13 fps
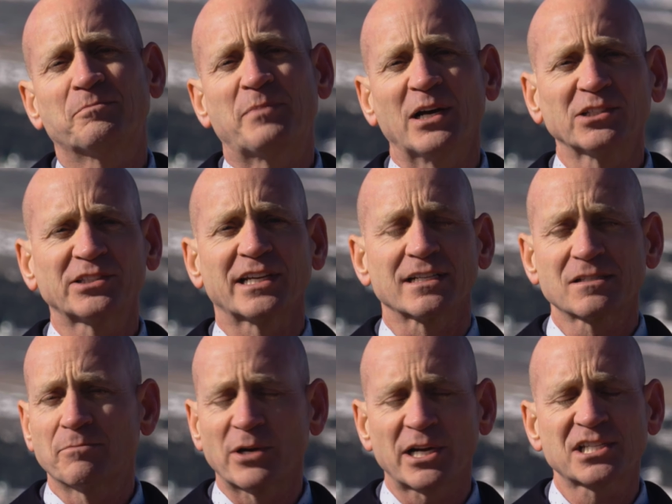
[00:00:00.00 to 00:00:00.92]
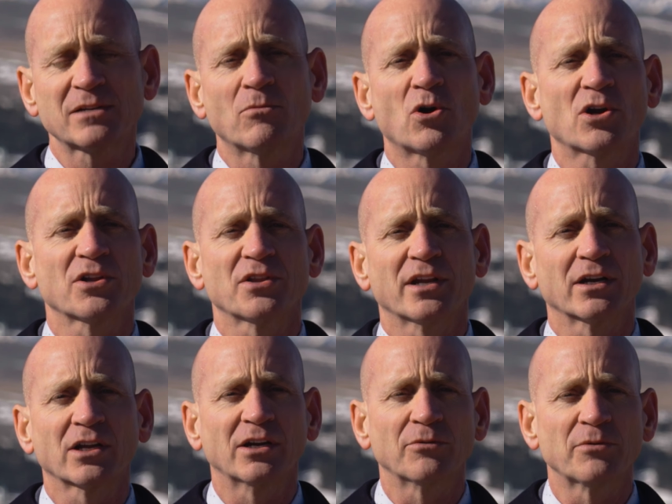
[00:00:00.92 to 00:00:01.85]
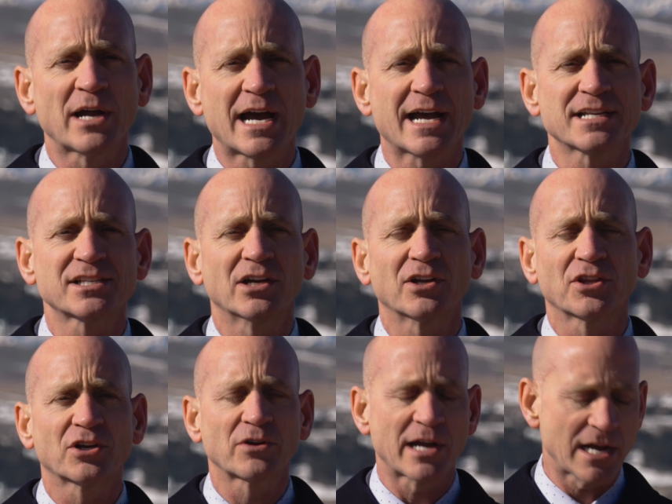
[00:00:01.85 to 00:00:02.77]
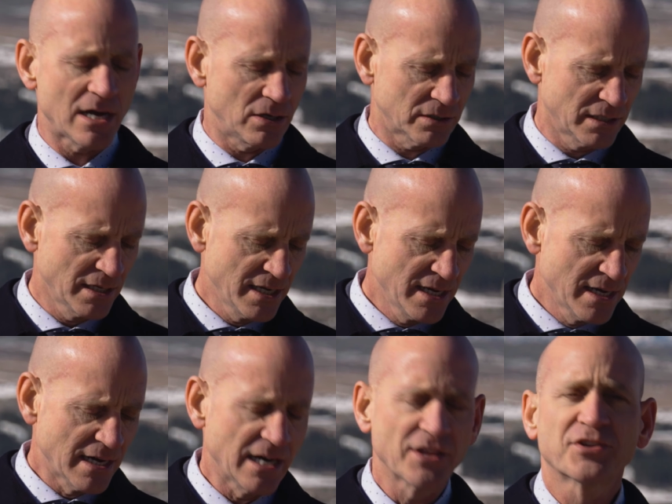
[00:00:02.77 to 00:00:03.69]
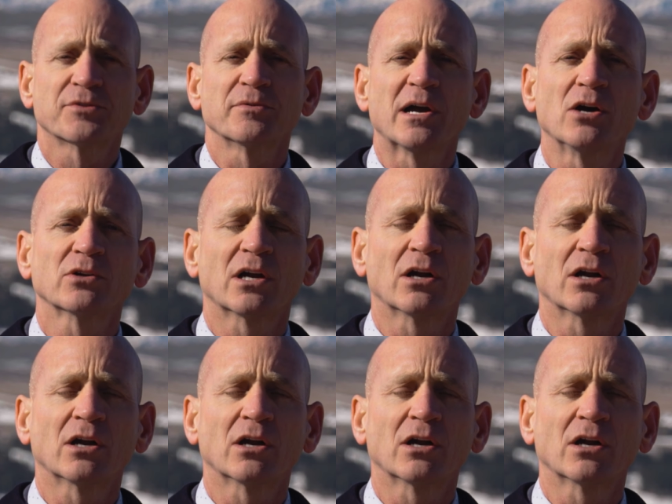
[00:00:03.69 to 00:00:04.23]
buildings, bricks and mortar, that are going to rise out of the ground throughout